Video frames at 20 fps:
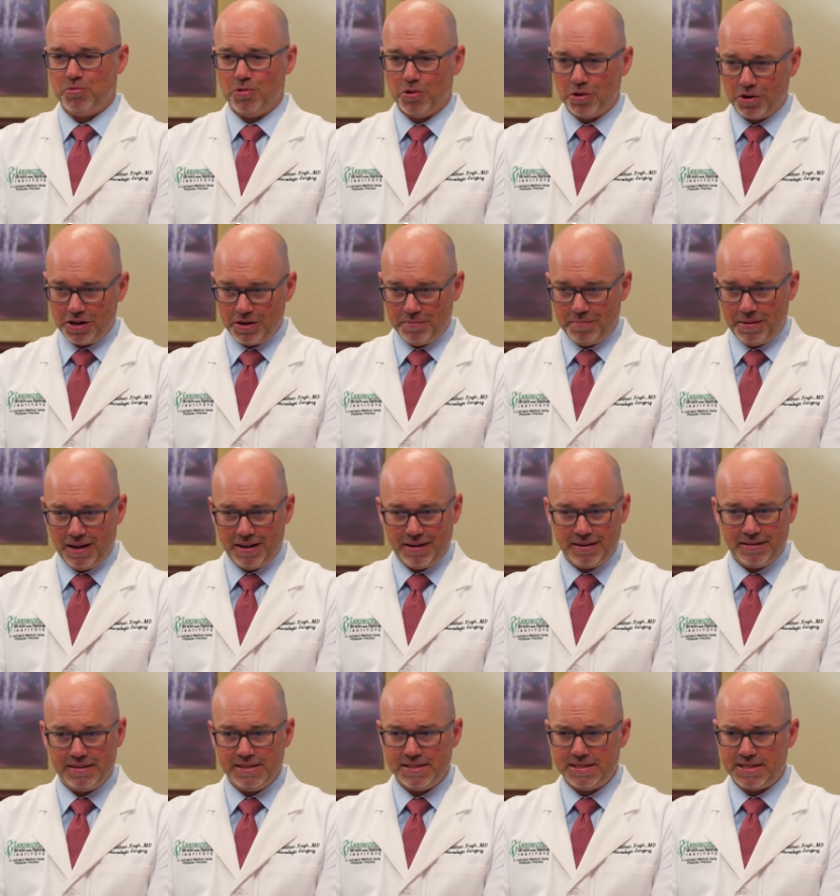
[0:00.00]
worry
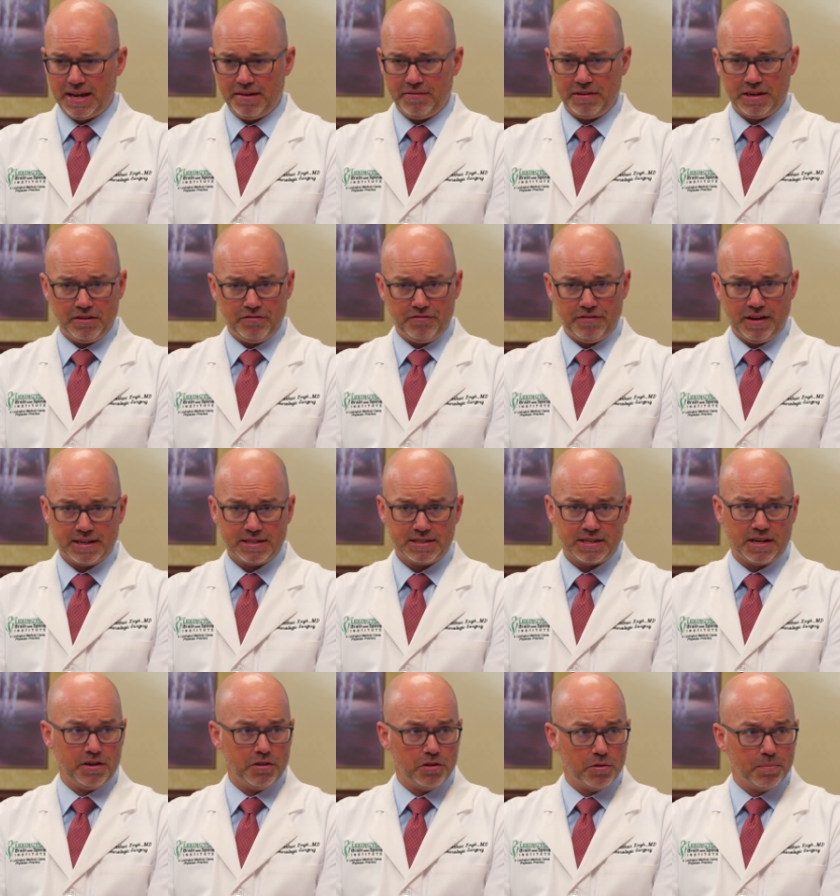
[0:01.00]
about this having
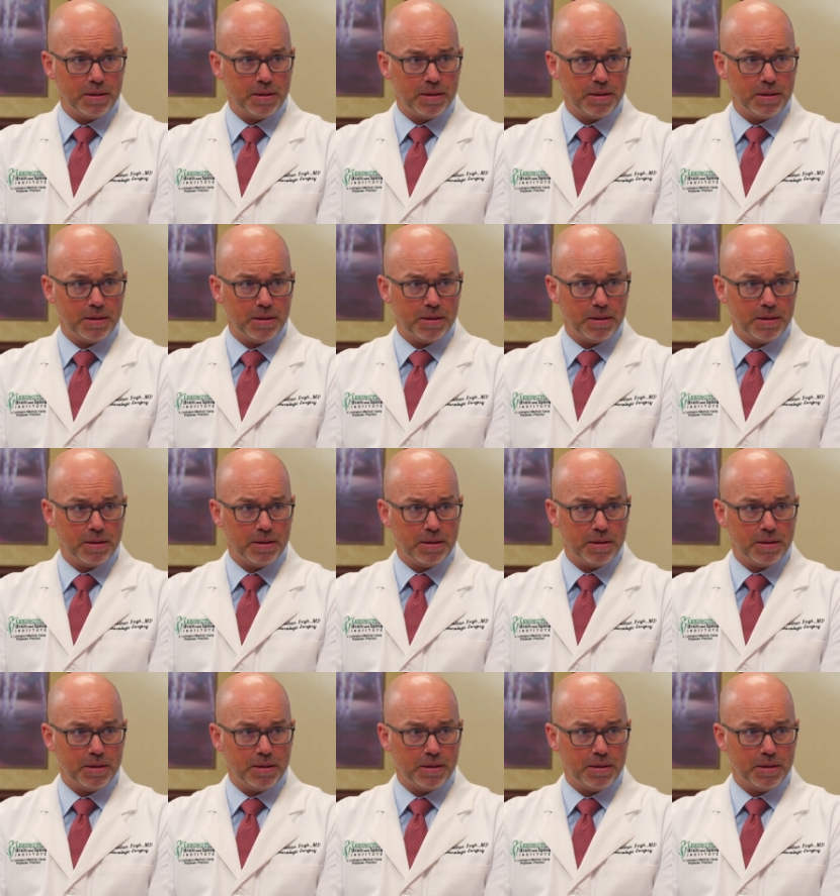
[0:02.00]
effects on other